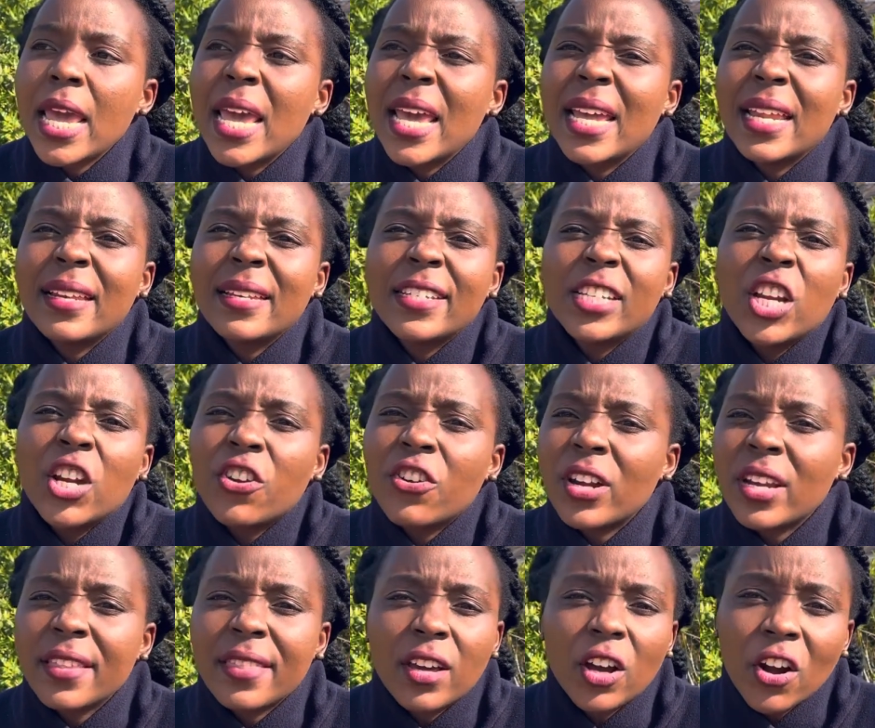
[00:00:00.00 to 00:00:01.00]
And
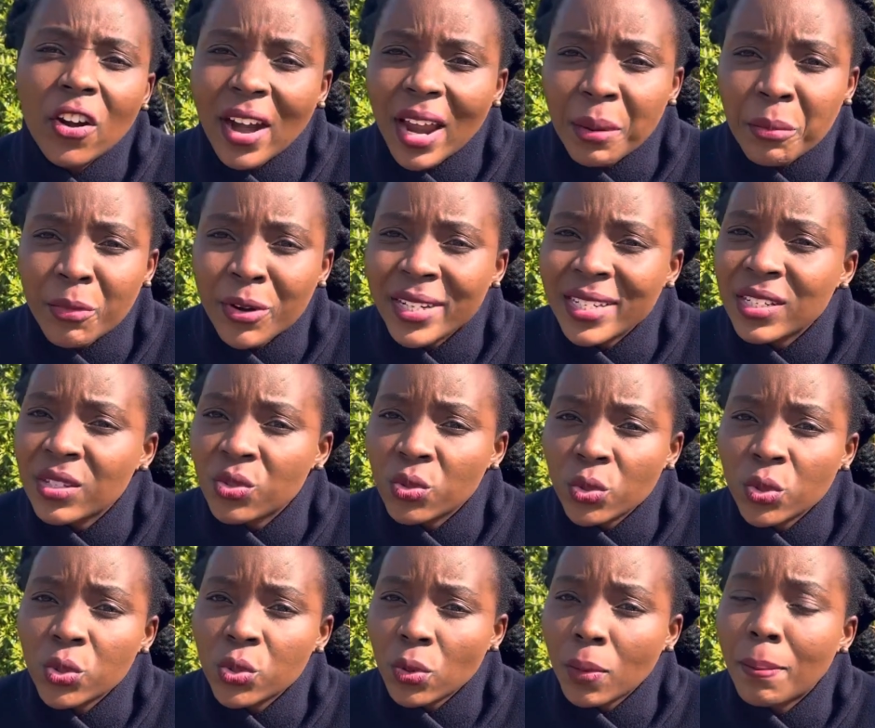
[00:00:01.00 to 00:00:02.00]
generally, the crime rate is
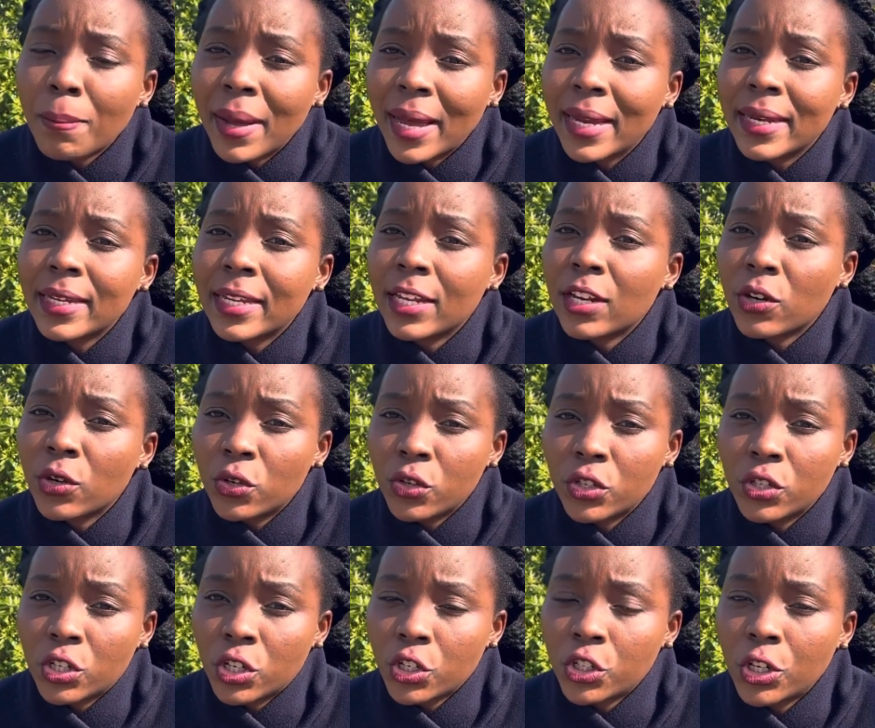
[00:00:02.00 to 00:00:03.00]
not so bad in
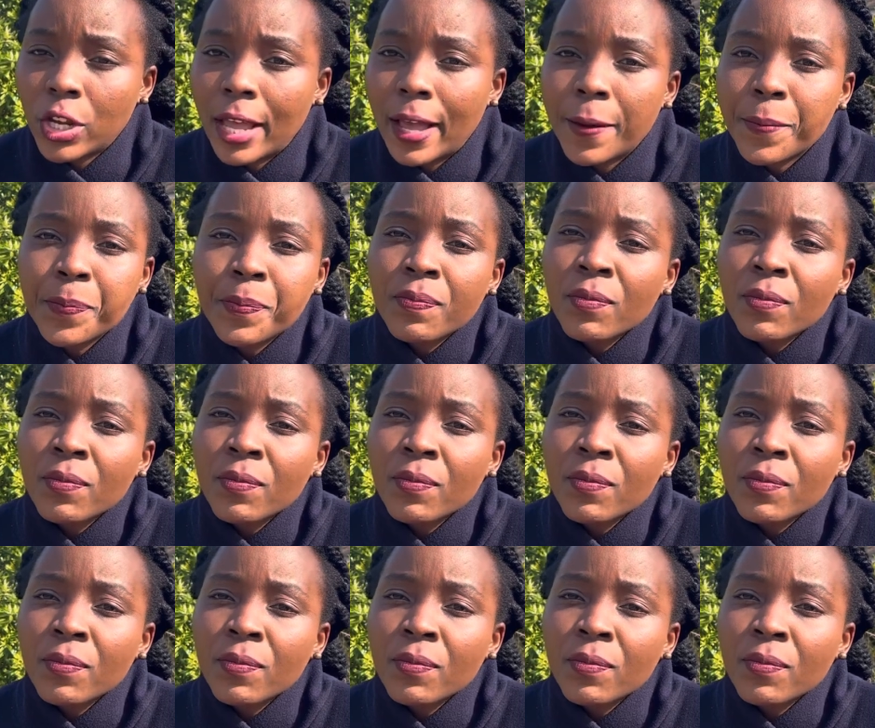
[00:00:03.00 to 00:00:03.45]
Gloucestershire.